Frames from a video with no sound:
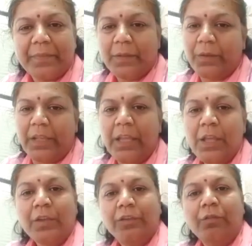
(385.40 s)
Okay.
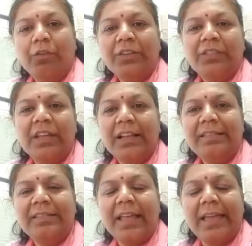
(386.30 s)
So what
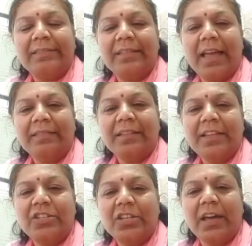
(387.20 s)
skills as a
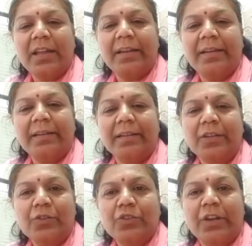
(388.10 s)
HR intern
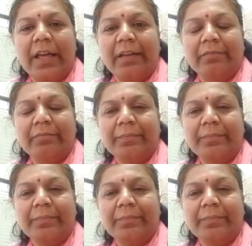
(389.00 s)
you should have?